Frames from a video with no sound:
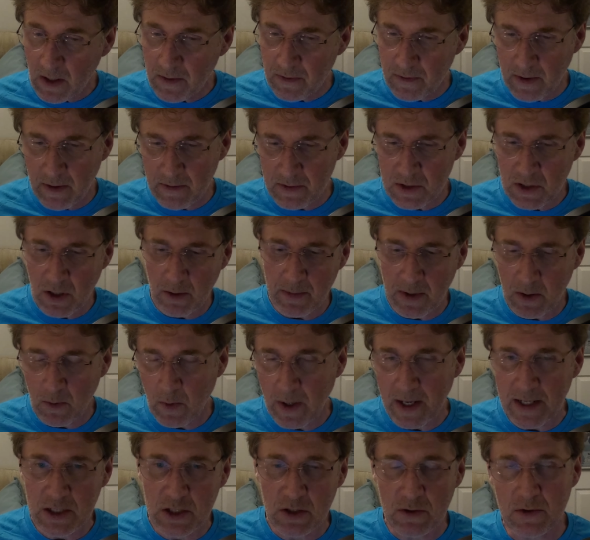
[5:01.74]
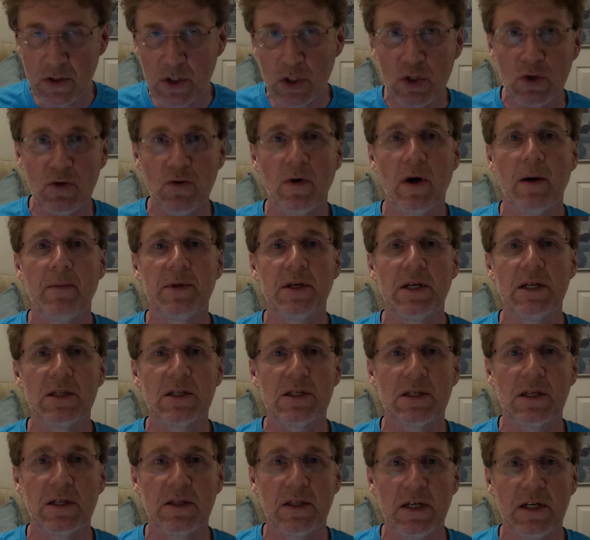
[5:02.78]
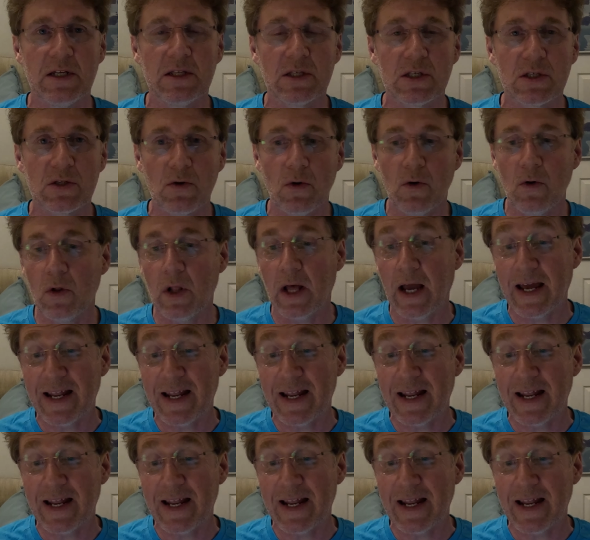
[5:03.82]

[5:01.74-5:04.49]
There's so many ways you can screw up the install